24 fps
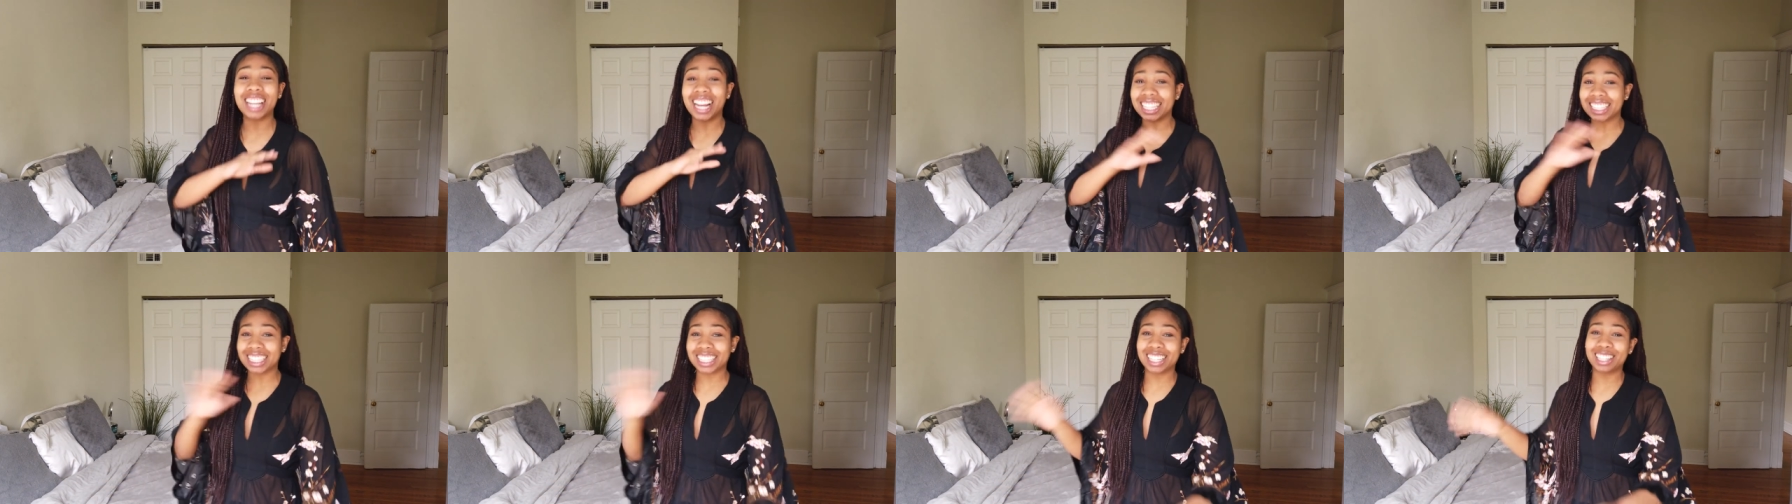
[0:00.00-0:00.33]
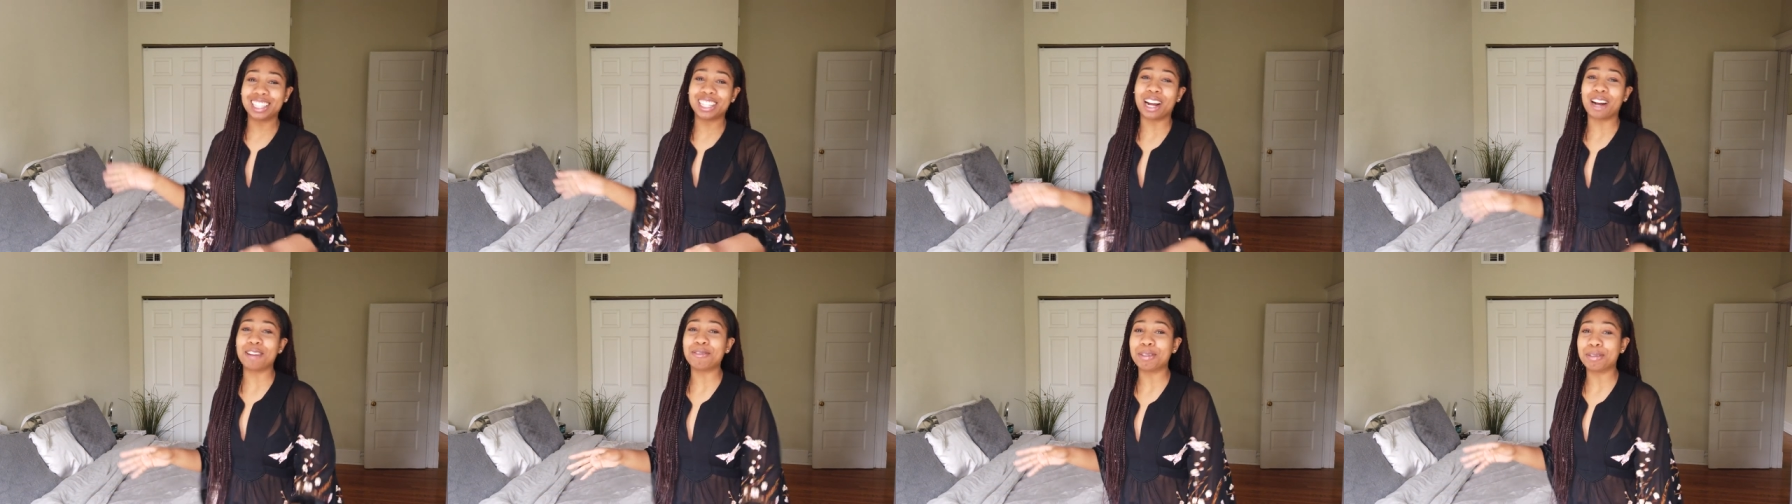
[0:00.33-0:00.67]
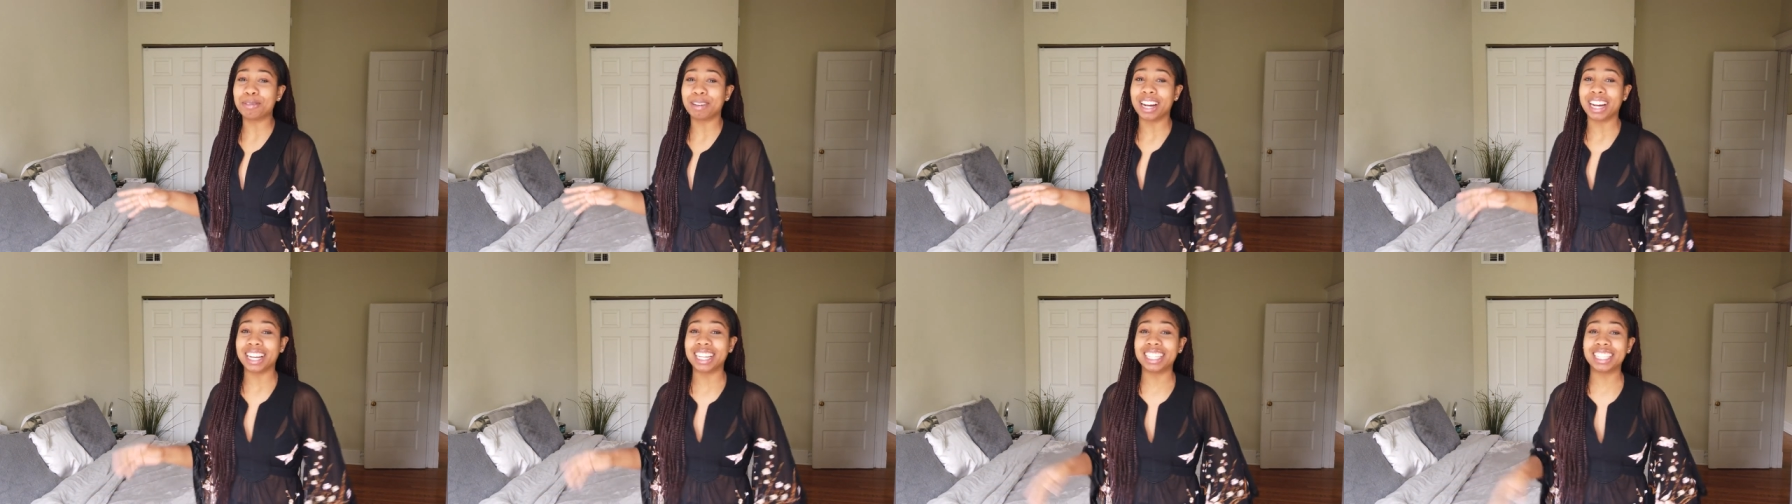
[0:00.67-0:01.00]
y'all see, y'all
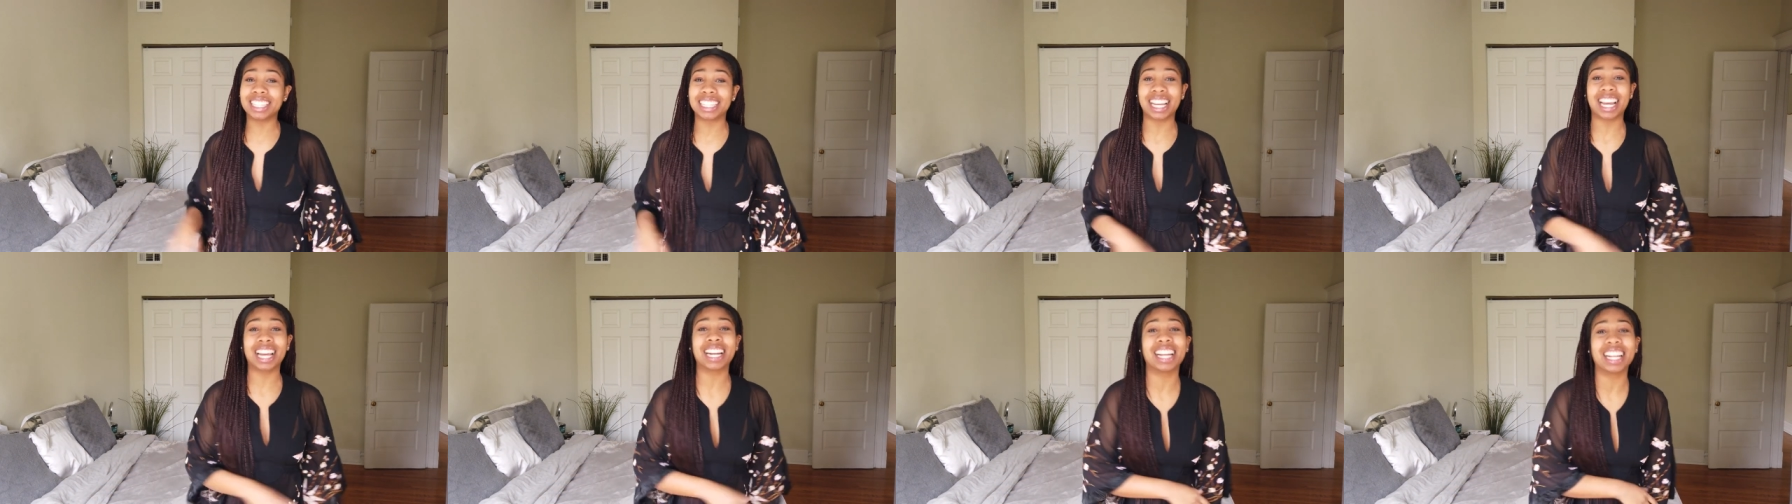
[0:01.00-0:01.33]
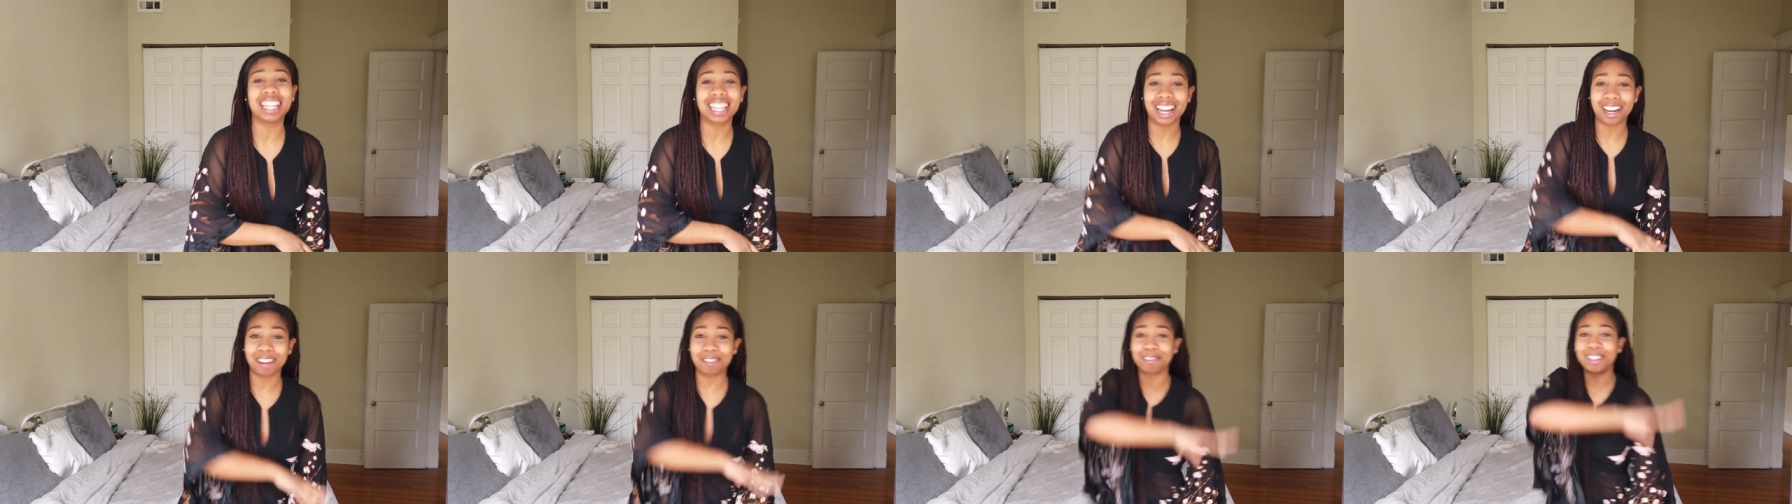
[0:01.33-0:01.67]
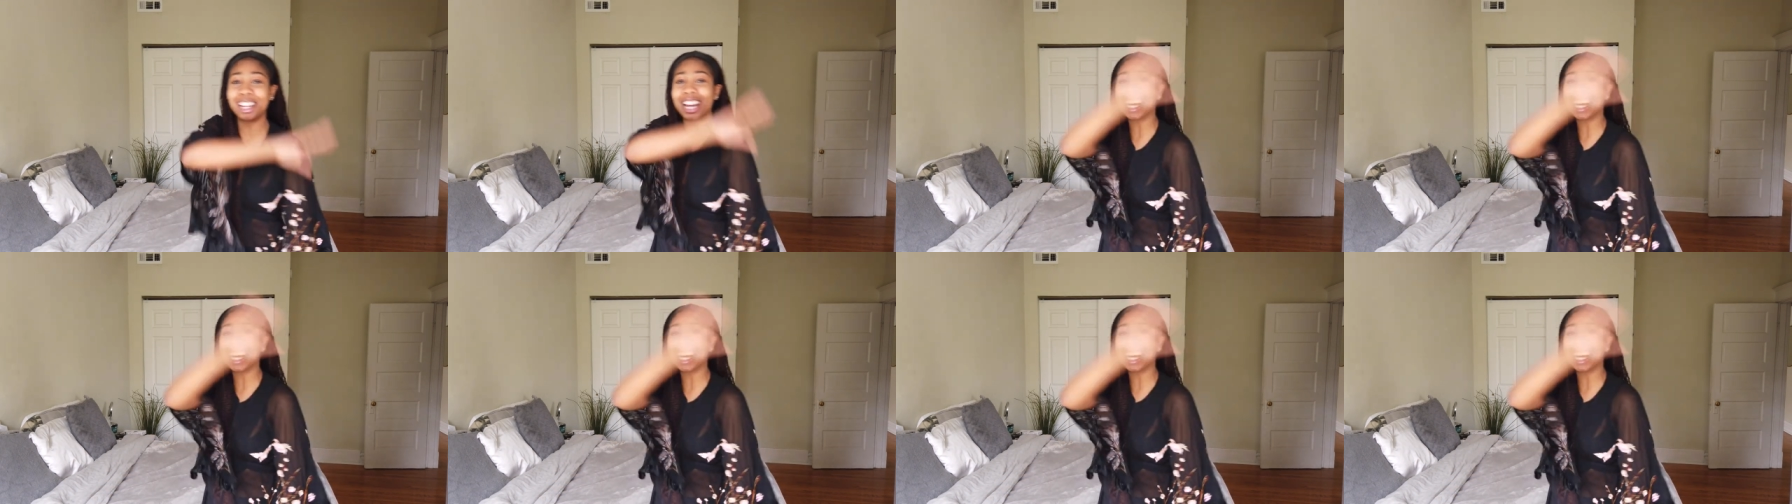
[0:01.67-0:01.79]
remember how Issa had that like